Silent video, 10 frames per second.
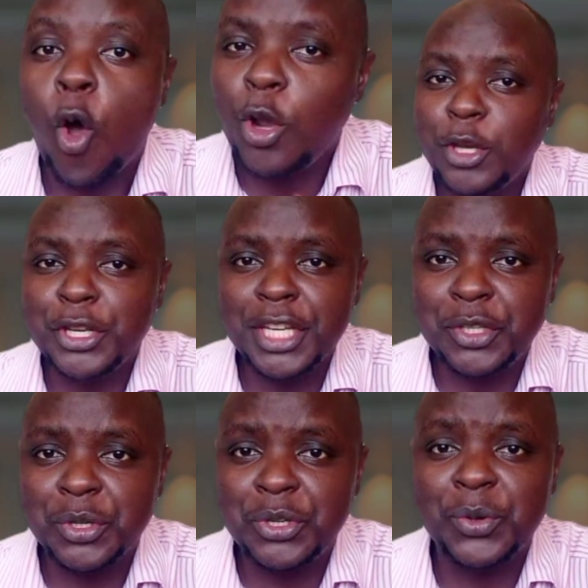All you need
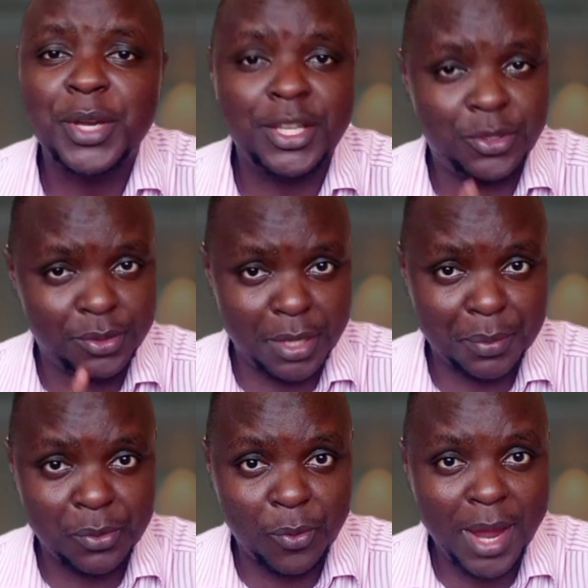to do is to
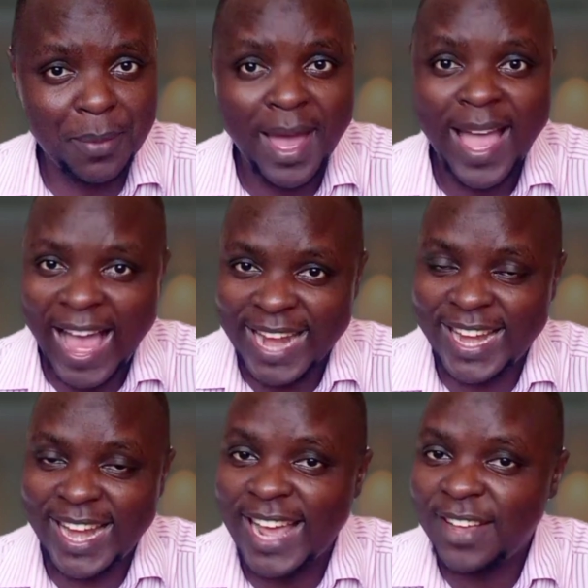subscribe
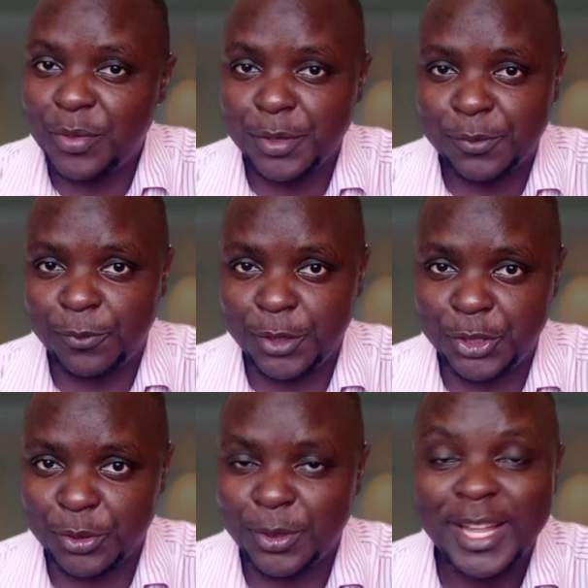and like this
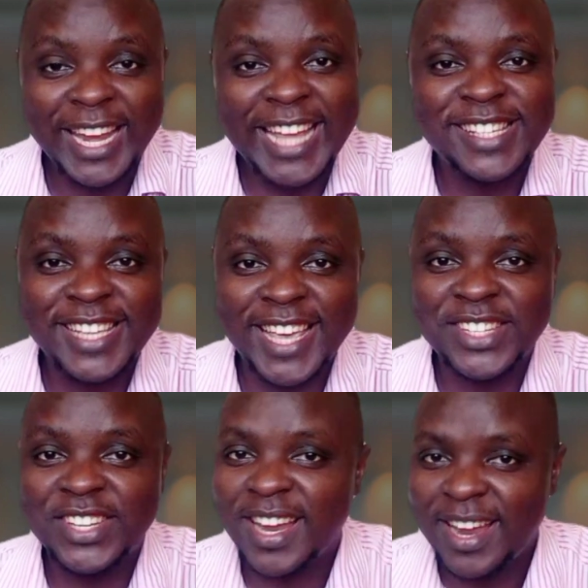video. Let's
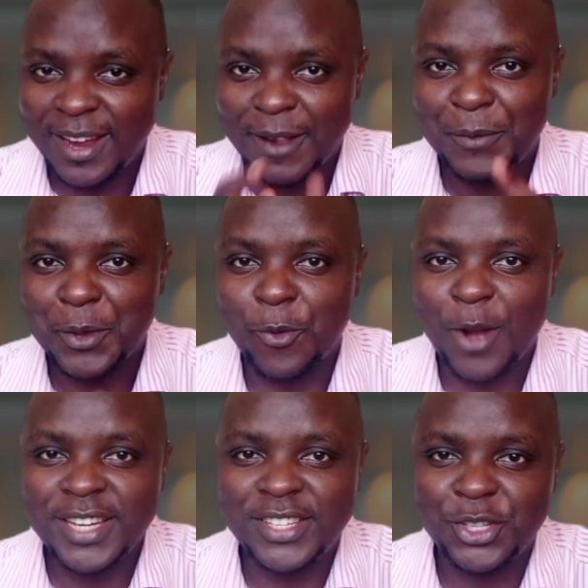get
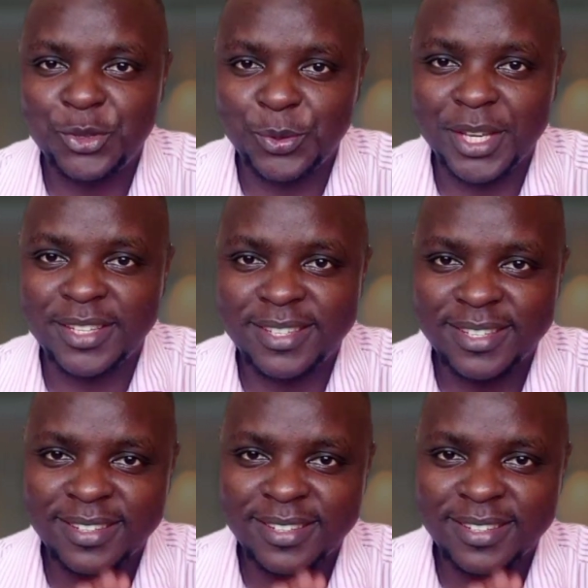right into it.